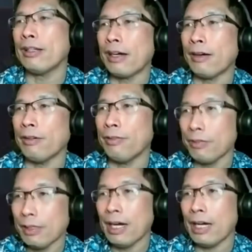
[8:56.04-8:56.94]
of
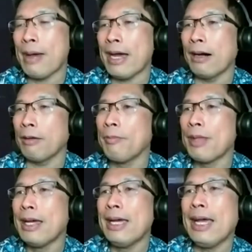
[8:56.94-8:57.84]
an amount.
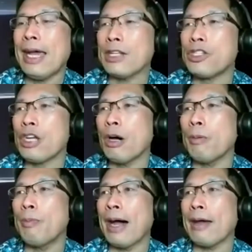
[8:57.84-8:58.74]
And so
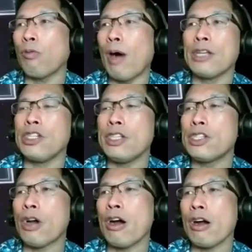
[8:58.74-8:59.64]
by watching
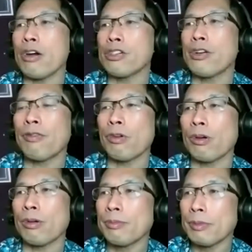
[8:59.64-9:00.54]
stars for